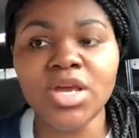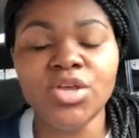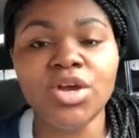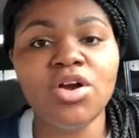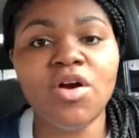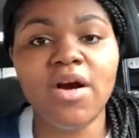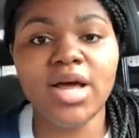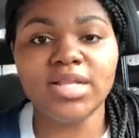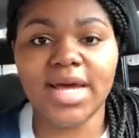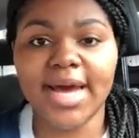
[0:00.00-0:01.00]
You can go
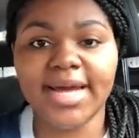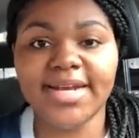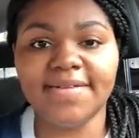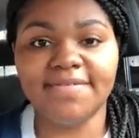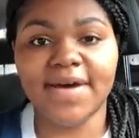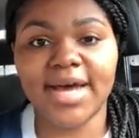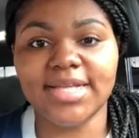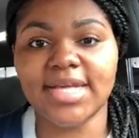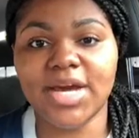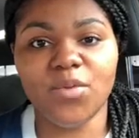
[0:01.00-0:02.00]
online and
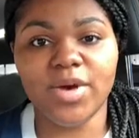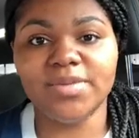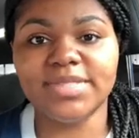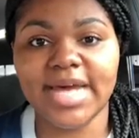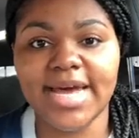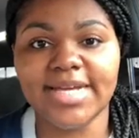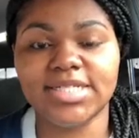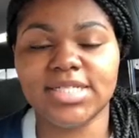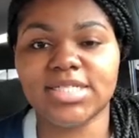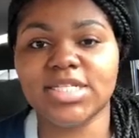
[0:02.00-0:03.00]
find like a website
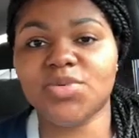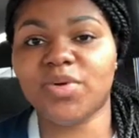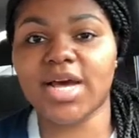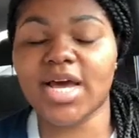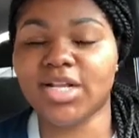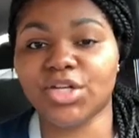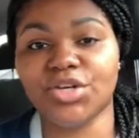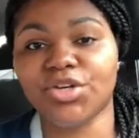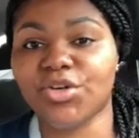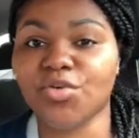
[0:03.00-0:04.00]
to see what kind of
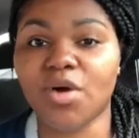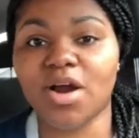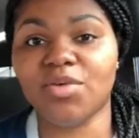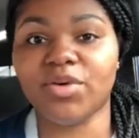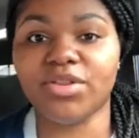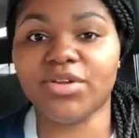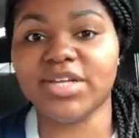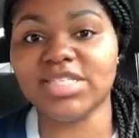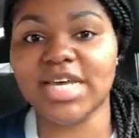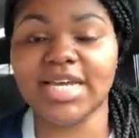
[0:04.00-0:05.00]
learner you are, whether
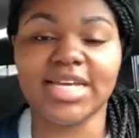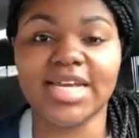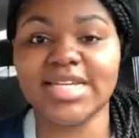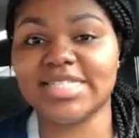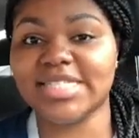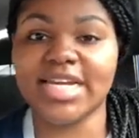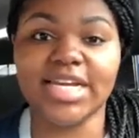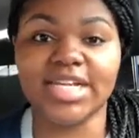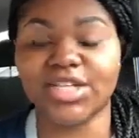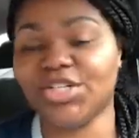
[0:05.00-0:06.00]
it's like a
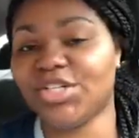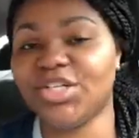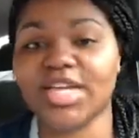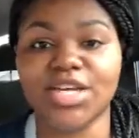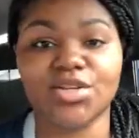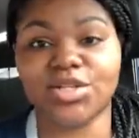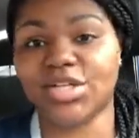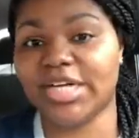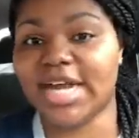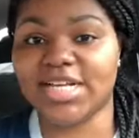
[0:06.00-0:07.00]
kinesthetic learner, like you
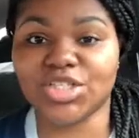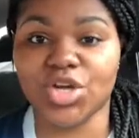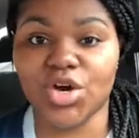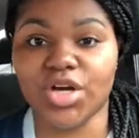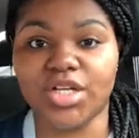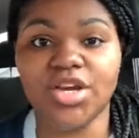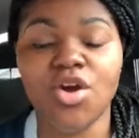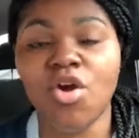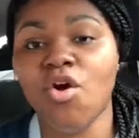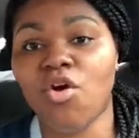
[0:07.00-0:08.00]
learn hands-on,
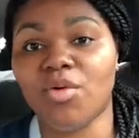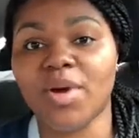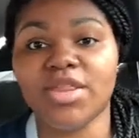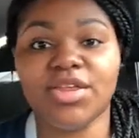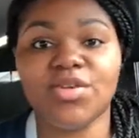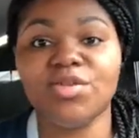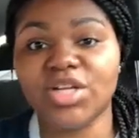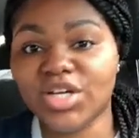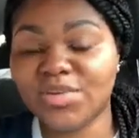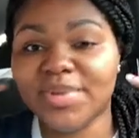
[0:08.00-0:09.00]
or whether you
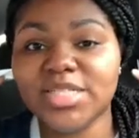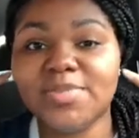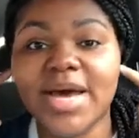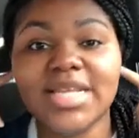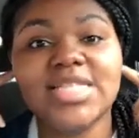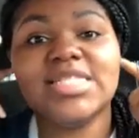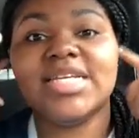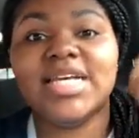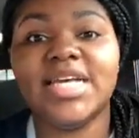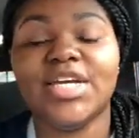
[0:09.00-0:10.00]
learn best by
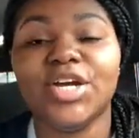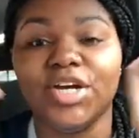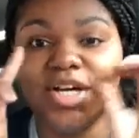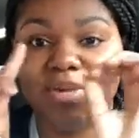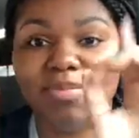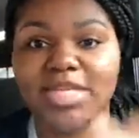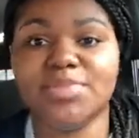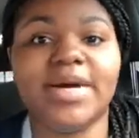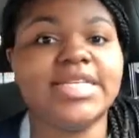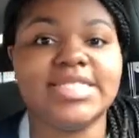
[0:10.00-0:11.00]
listening or
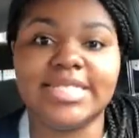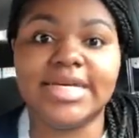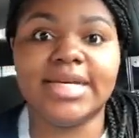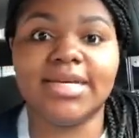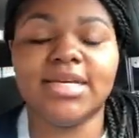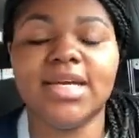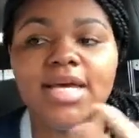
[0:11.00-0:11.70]
best by seeing